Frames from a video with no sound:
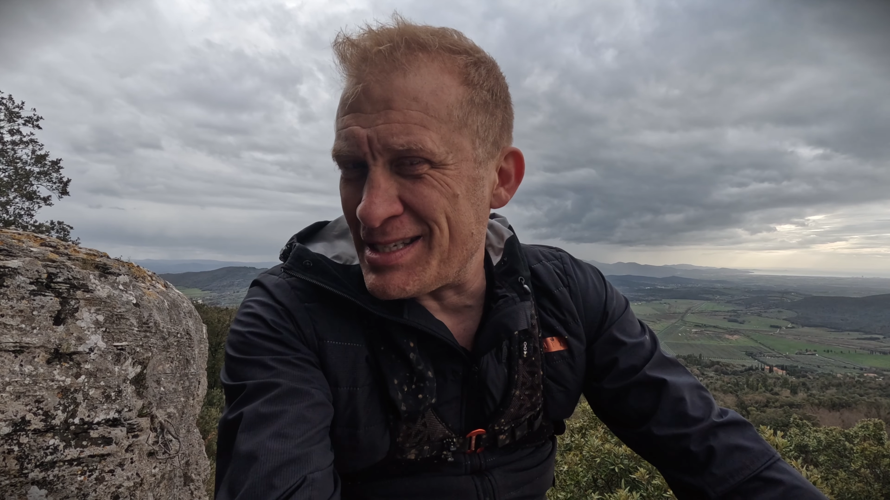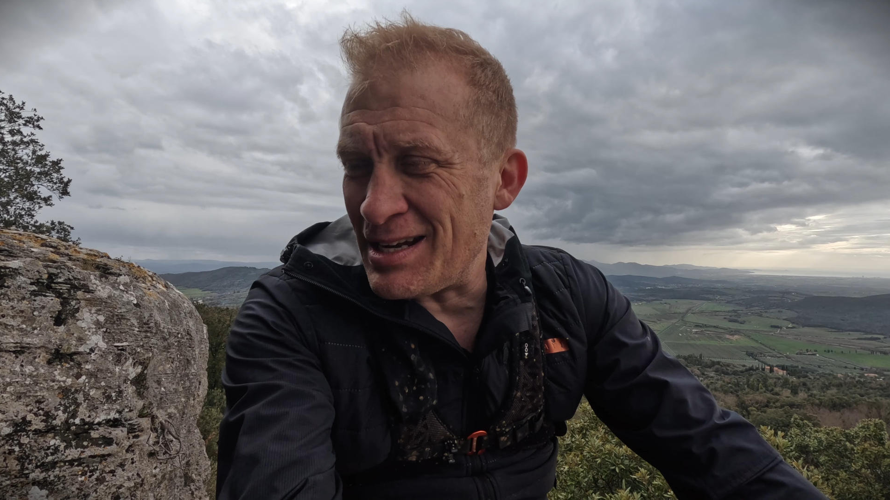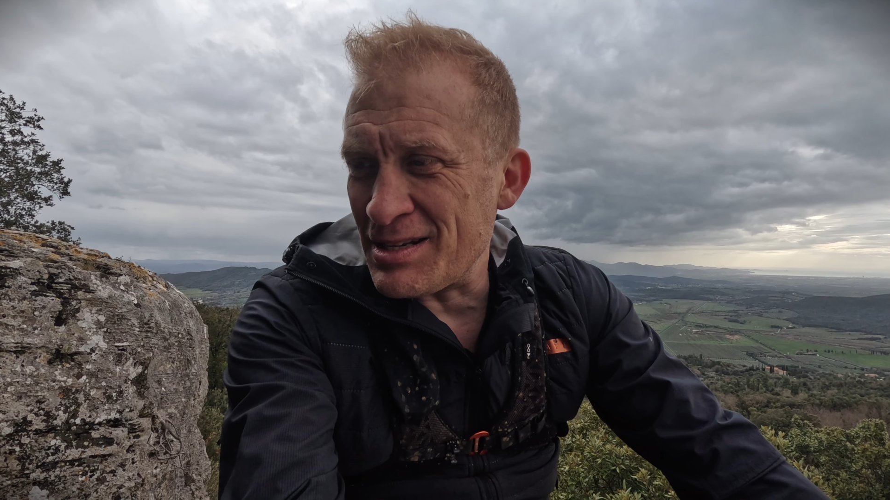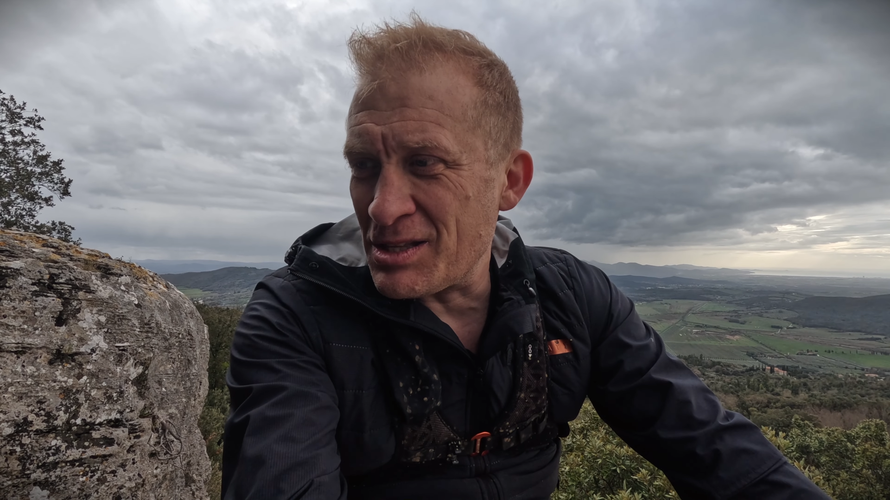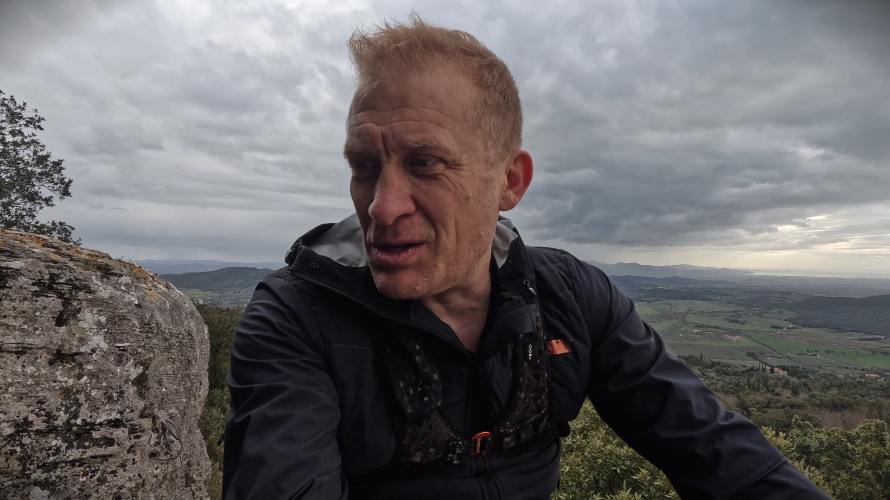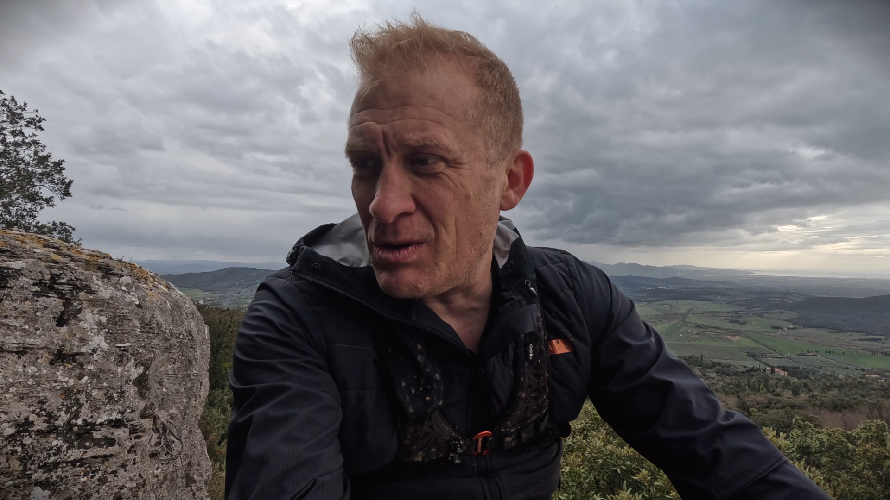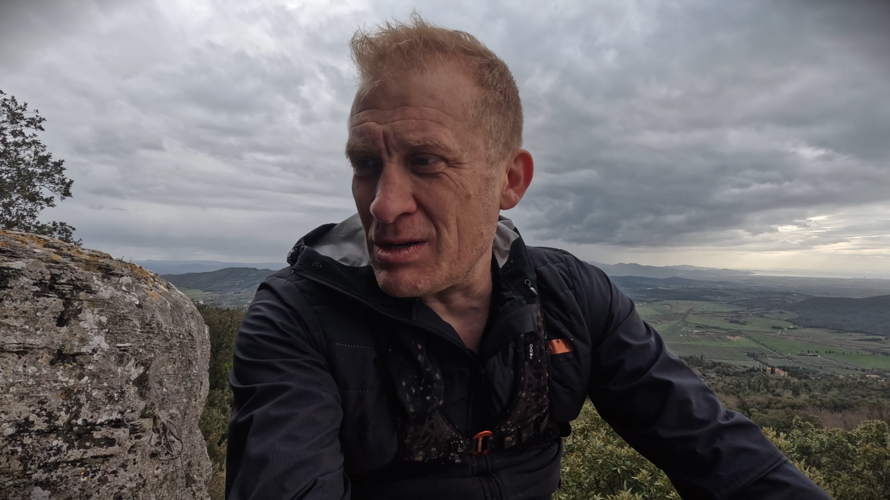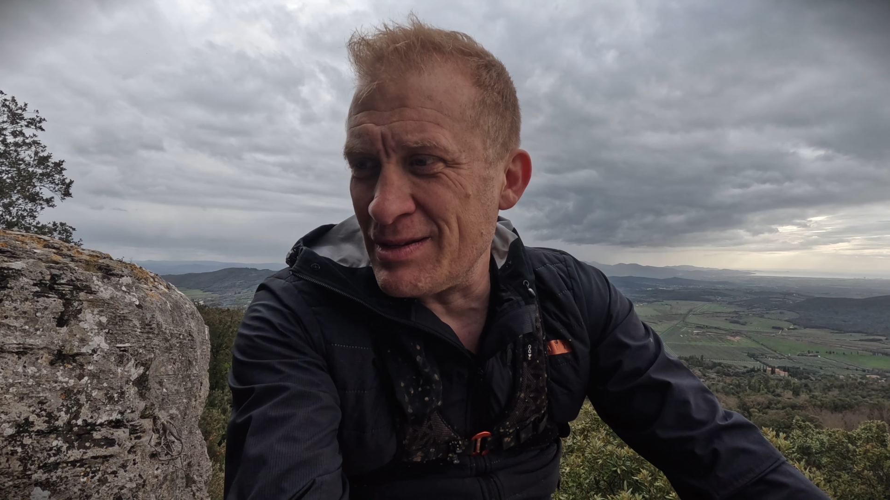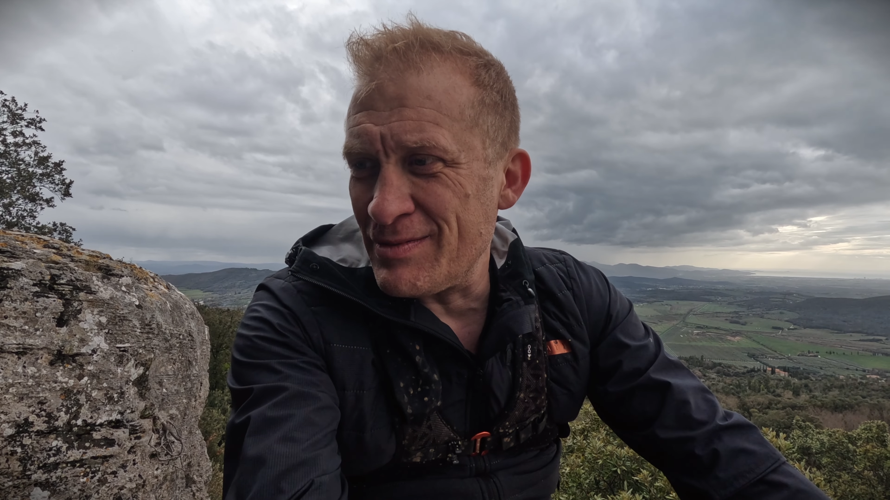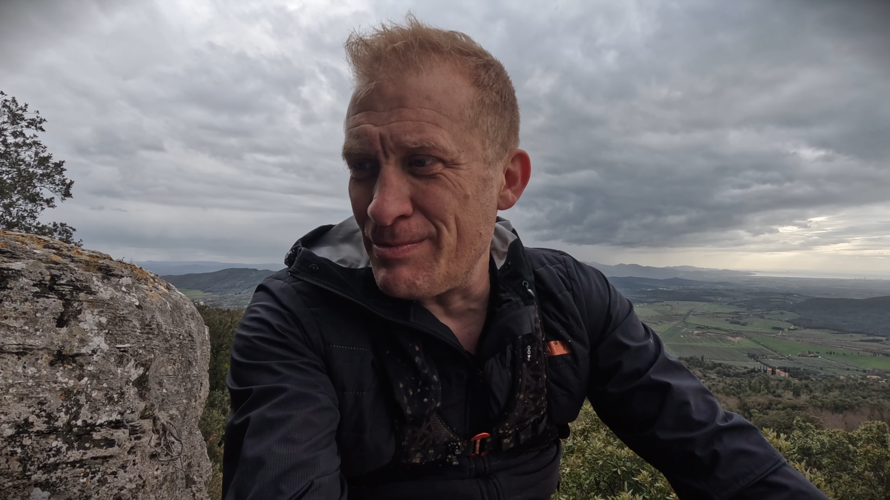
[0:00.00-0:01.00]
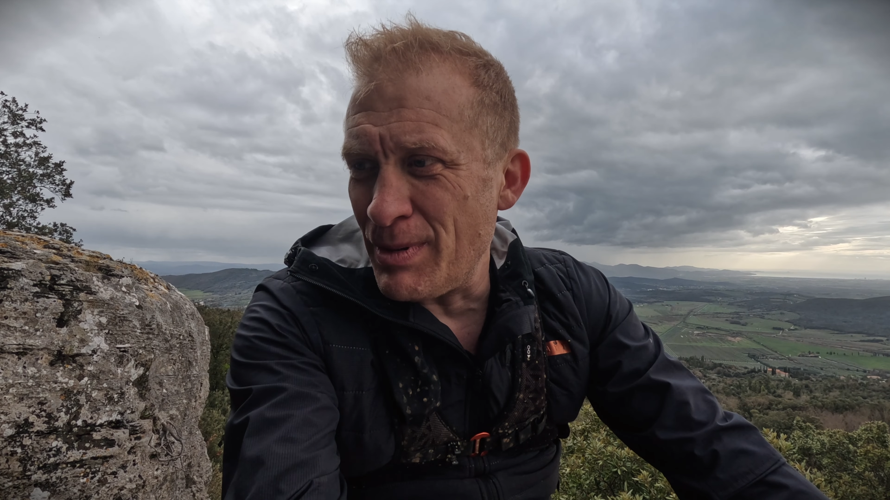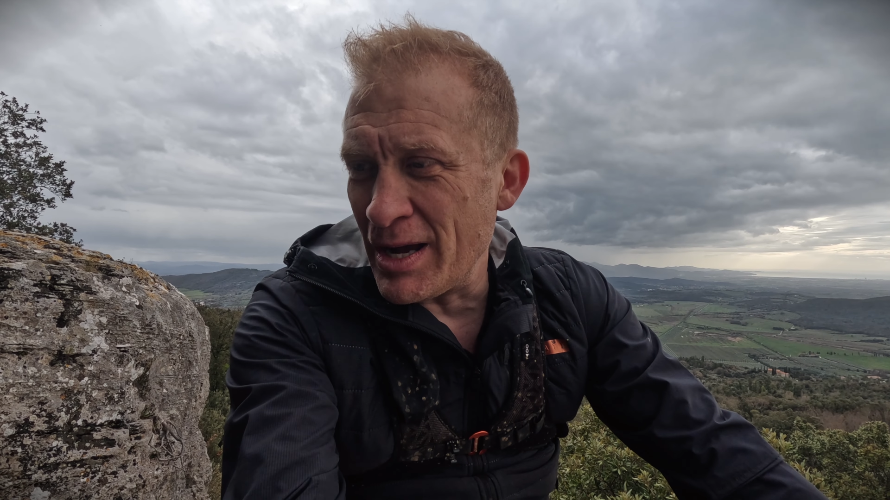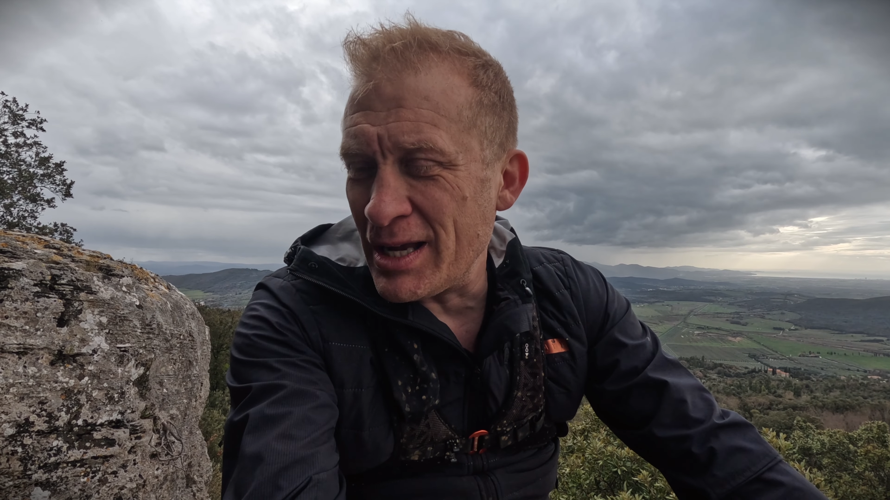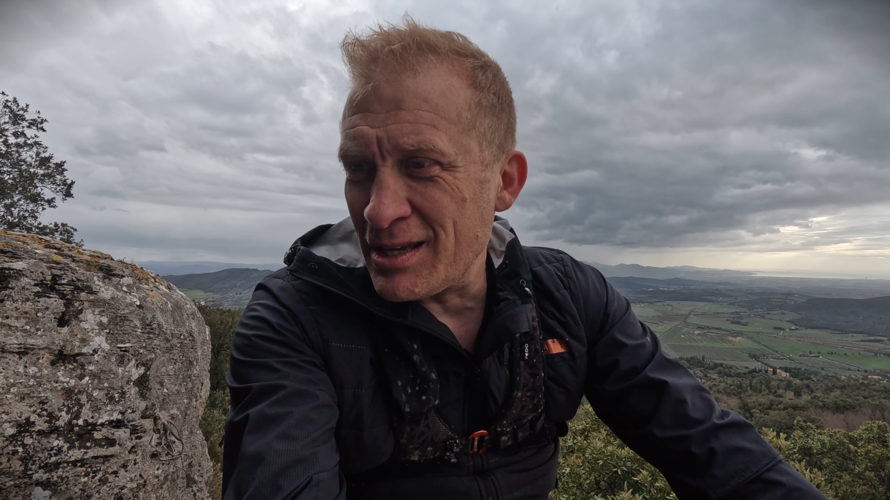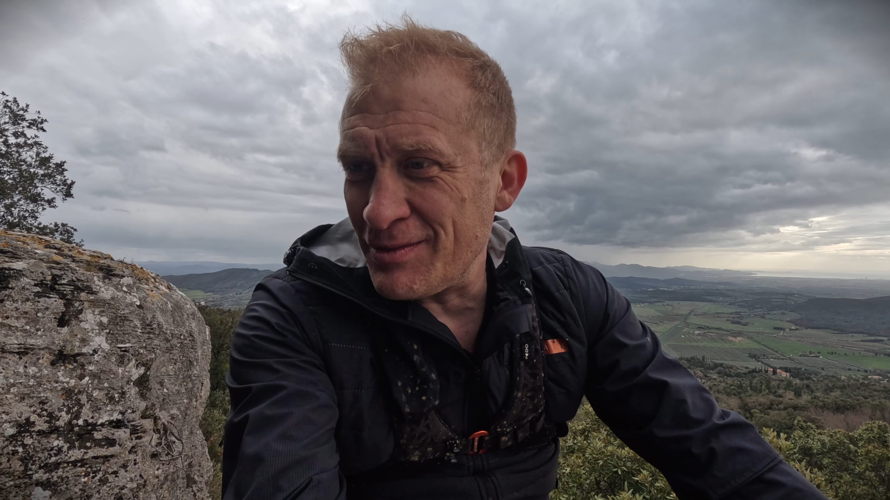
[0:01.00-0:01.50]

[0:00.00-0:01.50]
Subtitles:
down to the quality of the bike.